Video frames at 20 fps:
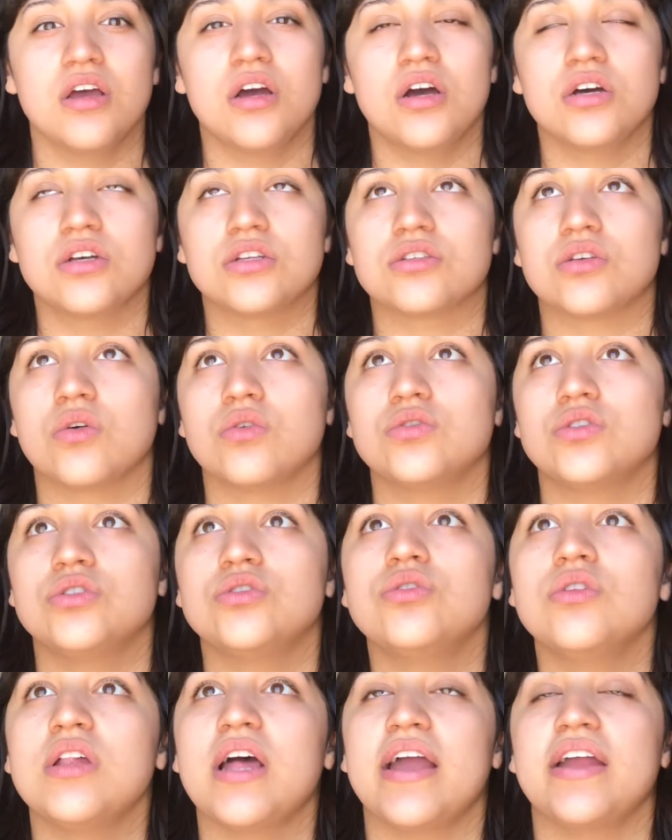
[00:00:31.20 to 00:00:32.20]
So to
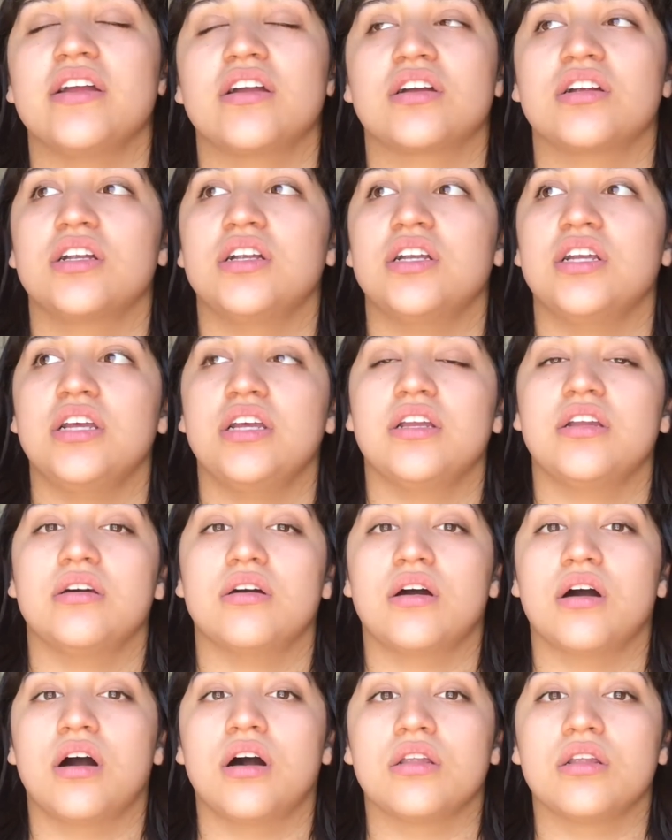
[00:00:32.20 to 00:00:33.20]
do that, you're going to need
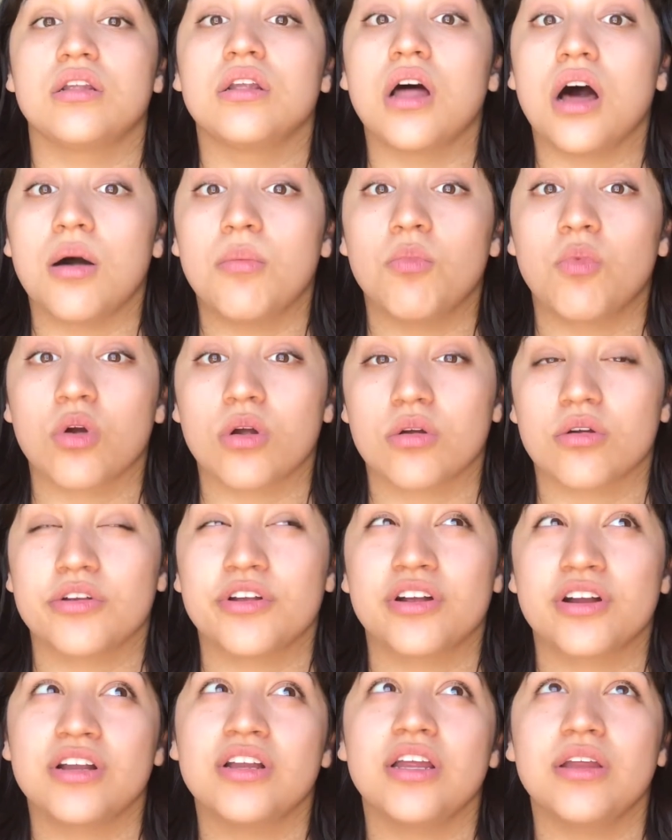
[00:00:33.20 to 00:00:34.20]

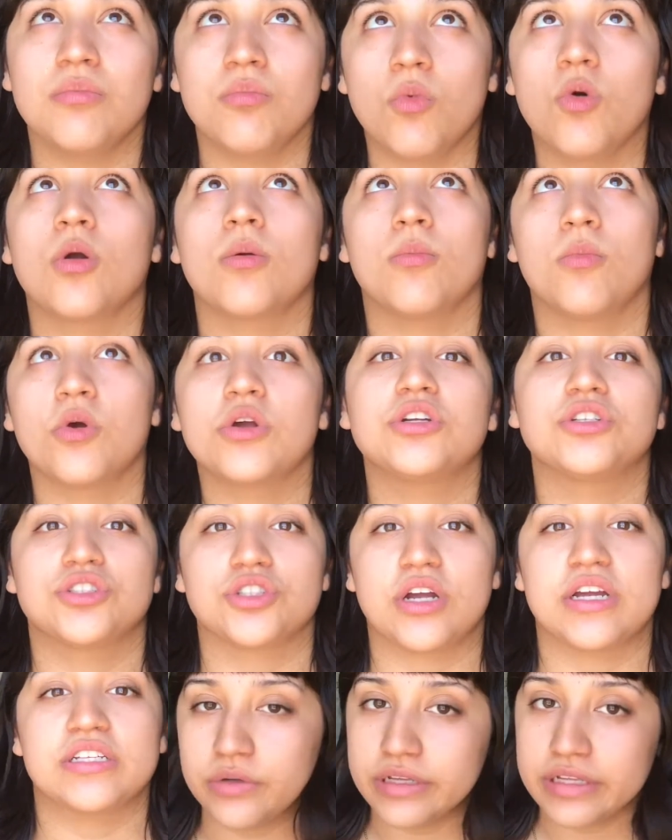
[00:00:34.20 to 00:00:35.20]
more
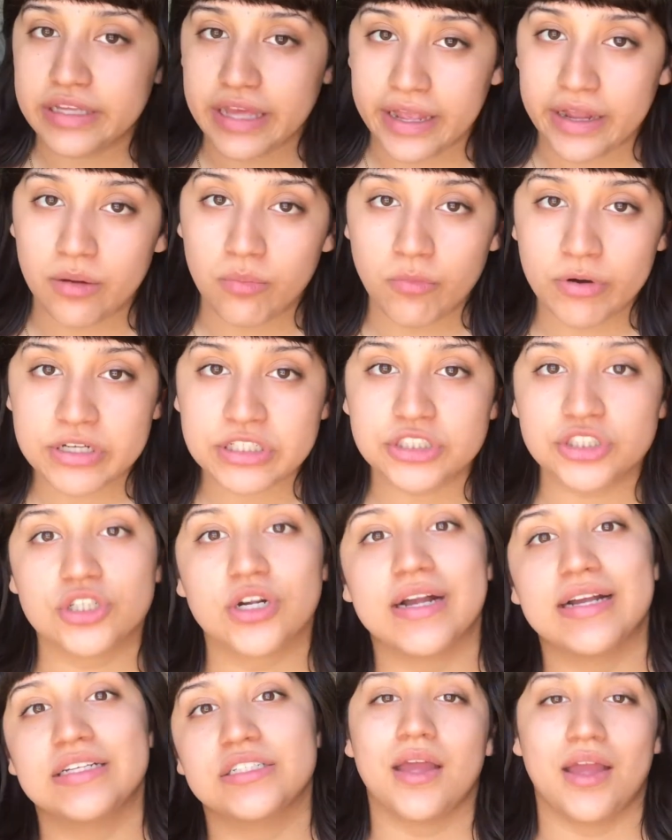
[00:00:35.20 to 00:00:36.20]
moisturizer. Get your
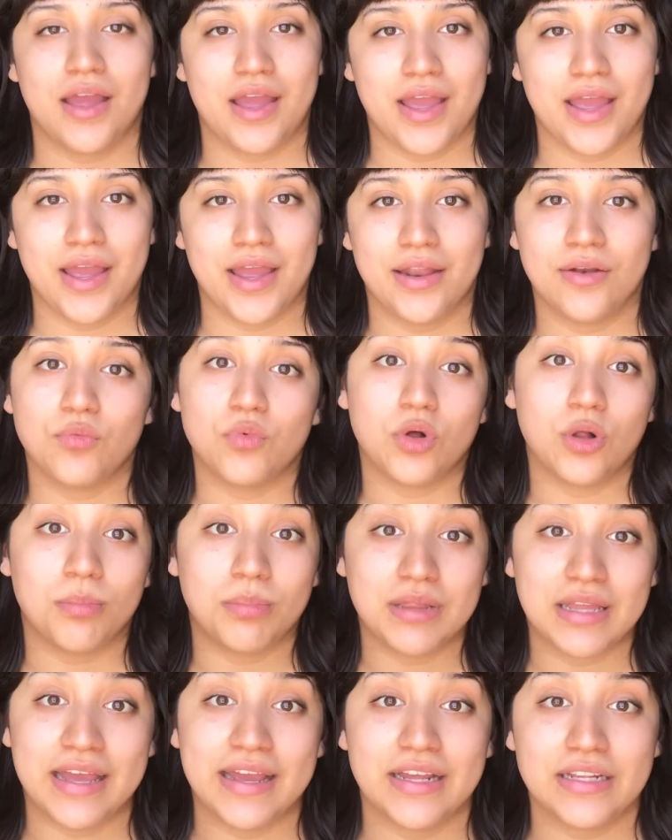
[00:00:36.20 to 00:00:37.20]
moisturizer and we'll
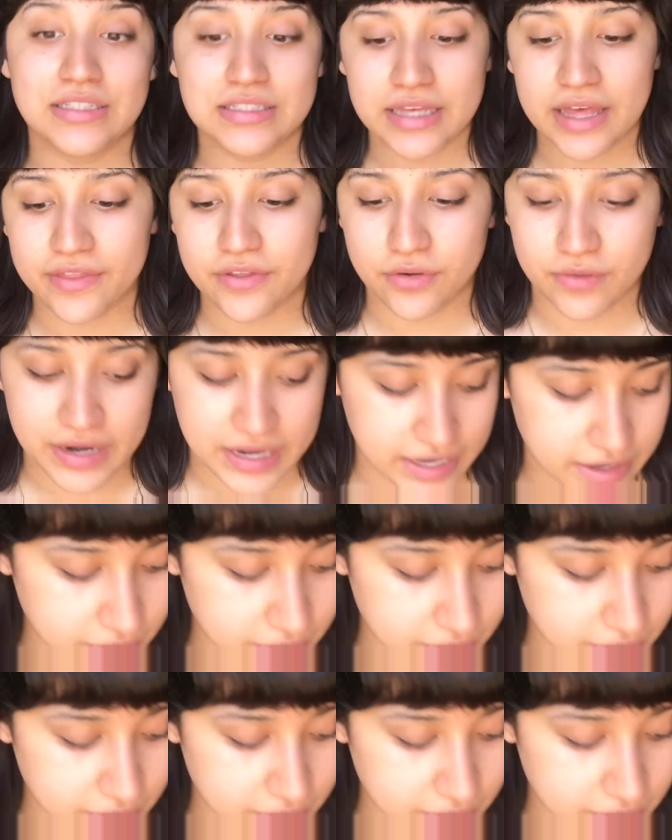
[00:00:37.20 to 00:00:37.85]
apply it together right now.